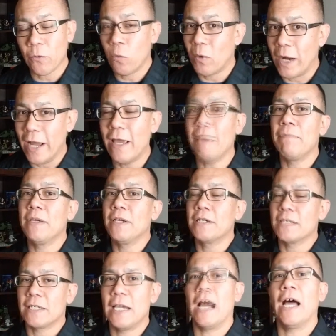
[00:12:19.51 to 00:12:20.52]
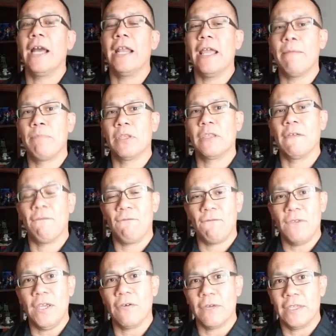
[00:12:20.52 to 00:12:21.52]
Why? Because God had put the
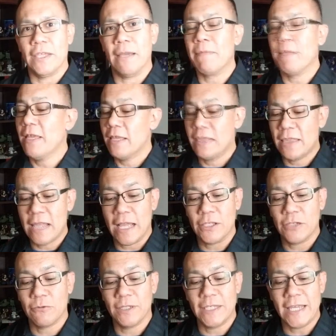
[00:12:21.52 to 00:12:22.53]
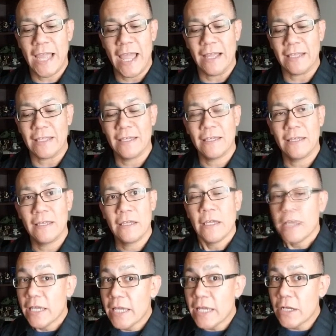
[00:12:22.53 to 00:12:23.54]
fear in them not to attack.
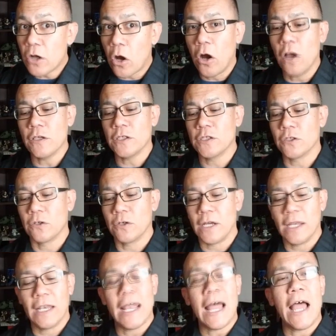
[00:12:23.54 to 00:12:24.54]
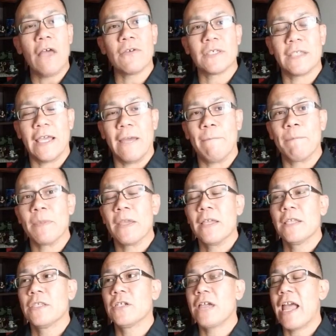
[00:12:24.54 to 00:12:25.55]
It also allows them
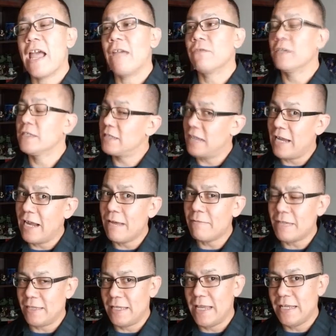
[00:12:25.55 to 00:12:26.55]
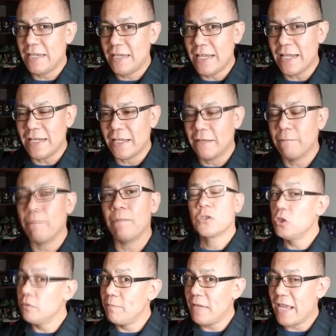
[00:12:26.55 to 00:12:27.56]
to have the time that they needed
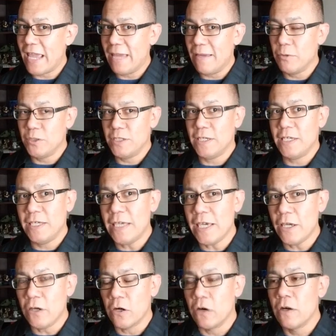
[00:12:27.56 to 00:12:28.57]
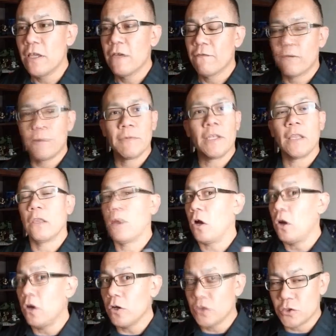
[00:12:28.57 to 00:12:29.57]
to be able to heal from the
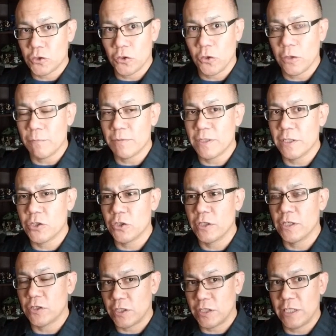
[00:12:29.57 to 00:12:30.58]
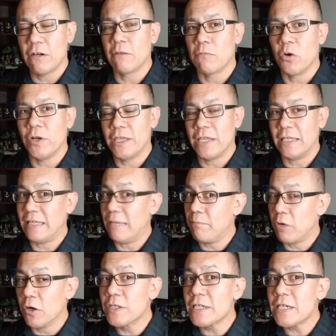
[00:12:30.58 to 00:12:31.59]
large circumcision ceremony that they
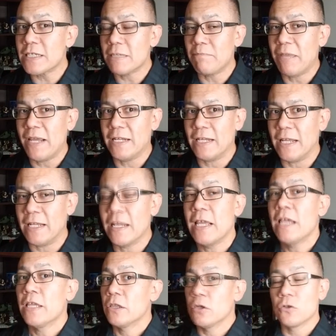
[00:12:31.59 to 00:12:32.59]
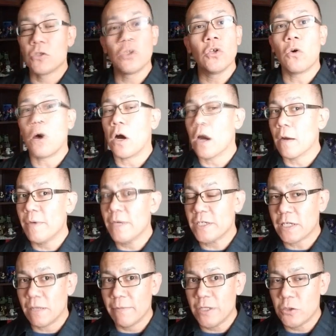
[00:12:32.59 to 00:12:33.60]
participated in. There's no armies
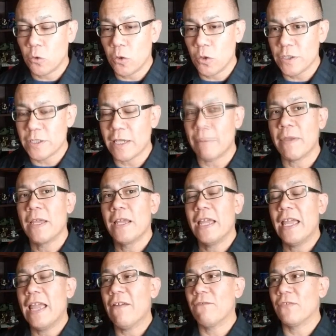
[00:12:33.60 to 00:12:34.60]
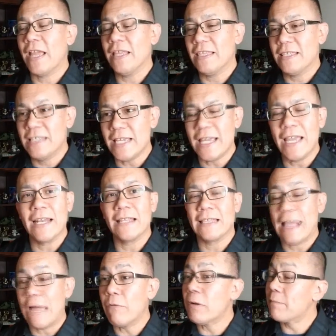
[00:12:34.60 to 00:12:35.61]
coming towards them. If they did,
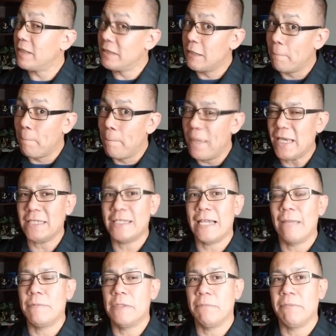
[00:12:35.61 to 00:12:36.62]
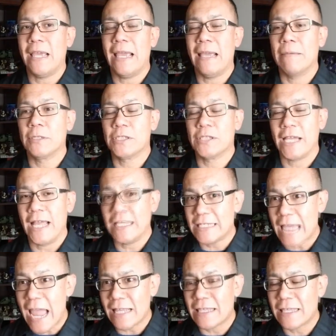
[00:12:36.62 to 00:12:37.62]
that would have been the best time to be able to
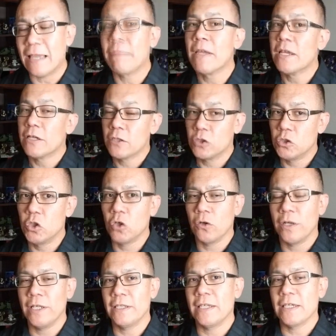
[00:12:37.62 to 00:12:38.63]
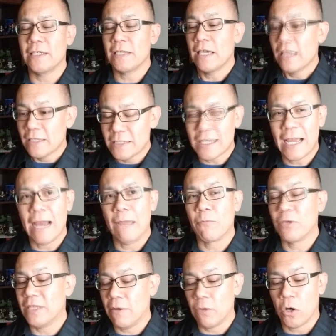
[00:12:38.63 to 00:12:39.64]
attack them during this time
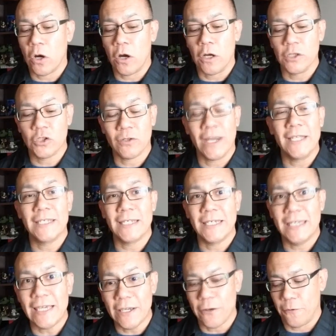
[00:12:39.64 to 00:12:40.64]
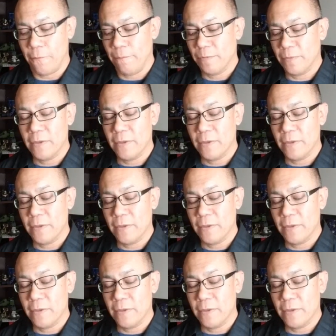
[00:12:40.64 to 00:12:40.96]
when they were all trying to heal.